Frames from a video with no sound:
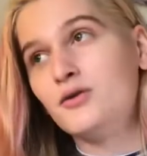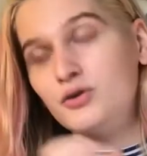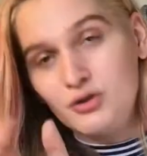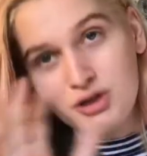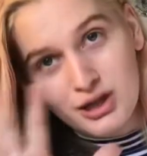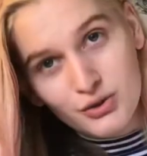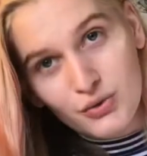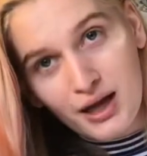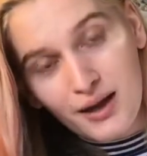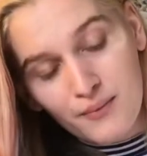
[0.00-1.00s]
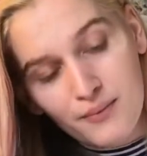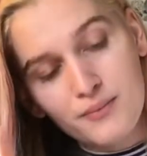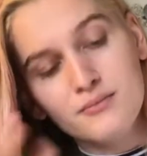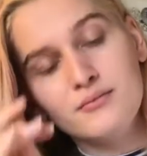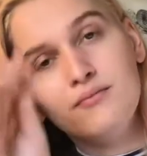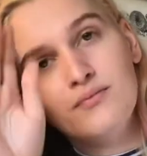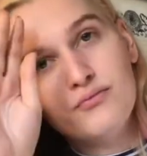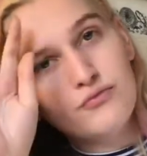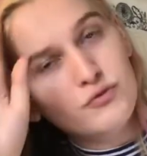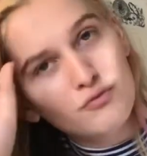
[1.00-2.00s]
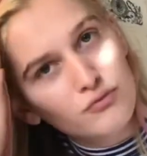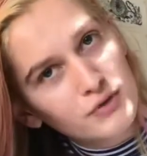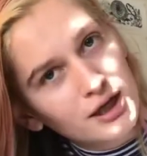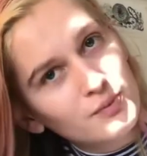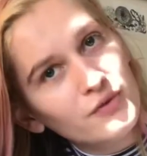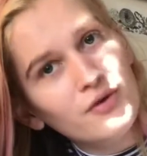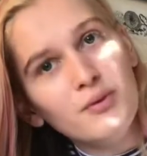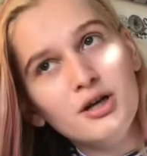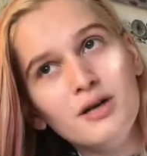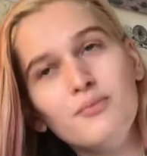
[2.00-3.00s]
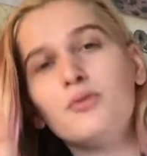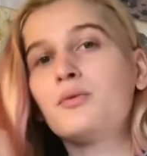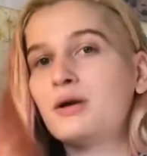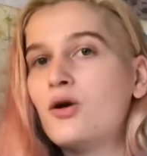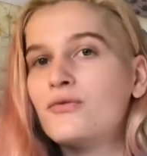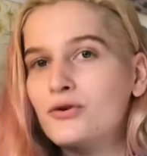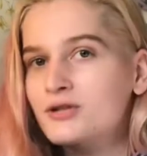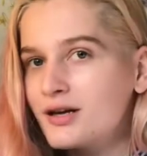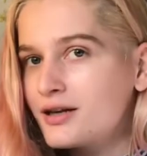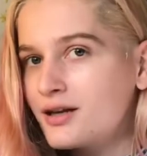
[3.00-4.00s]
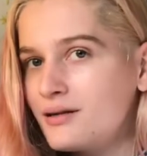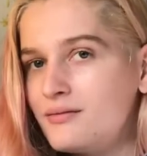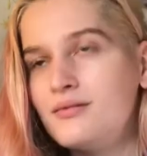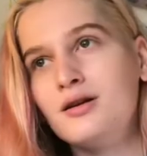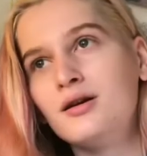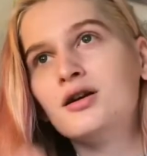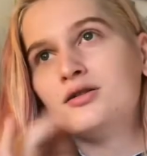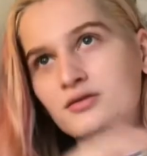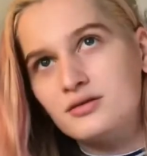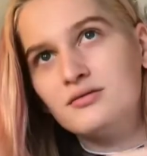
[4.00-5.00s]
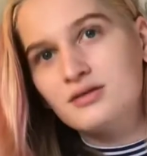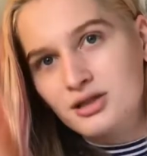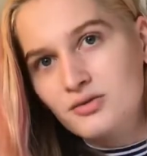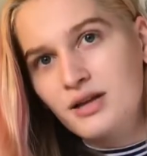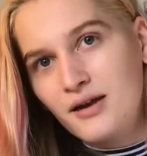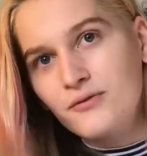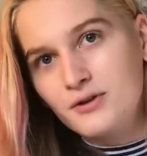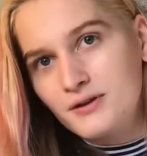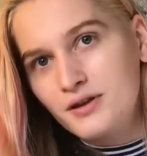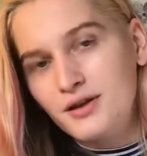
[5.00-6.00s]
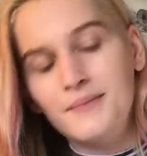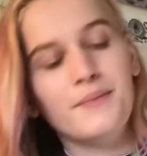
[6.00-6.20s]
So gentle light, nice bit of humidity, probably not for a succulent, just gentle light for a succulent.